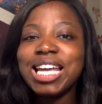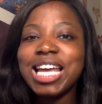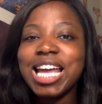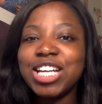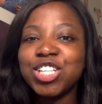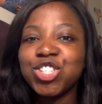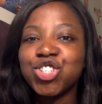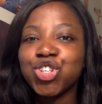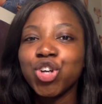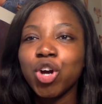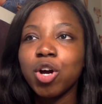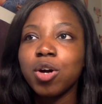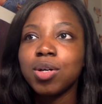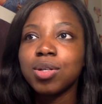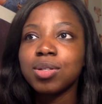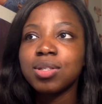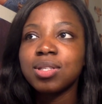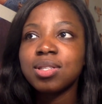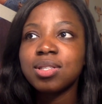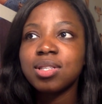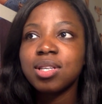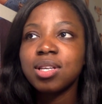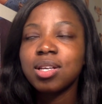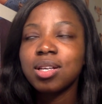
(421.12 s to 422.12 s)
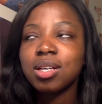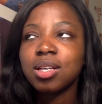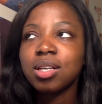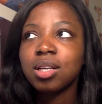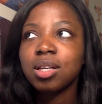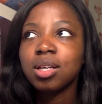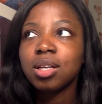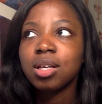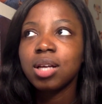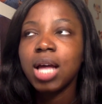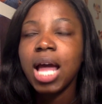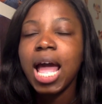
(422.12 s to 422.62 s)
intros
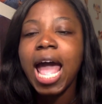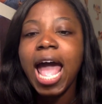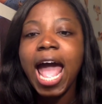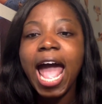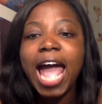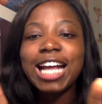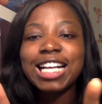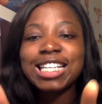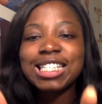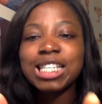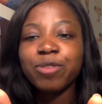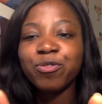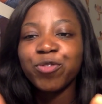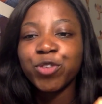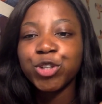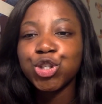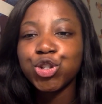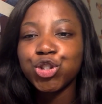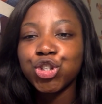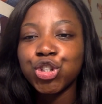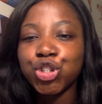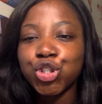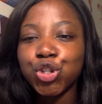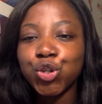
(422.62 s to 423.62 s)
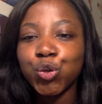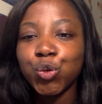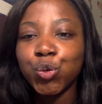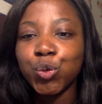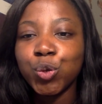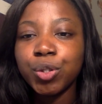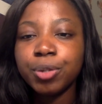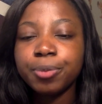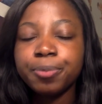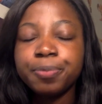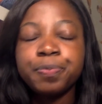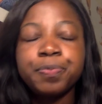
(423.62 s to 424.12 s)
except for did you do.
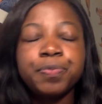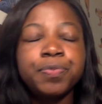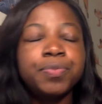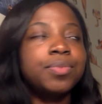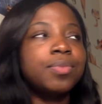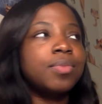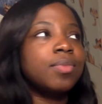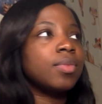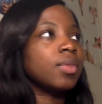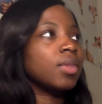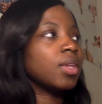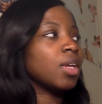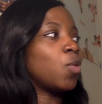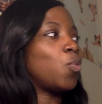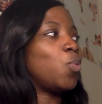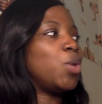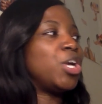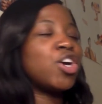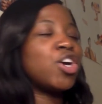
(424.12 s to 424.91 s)
We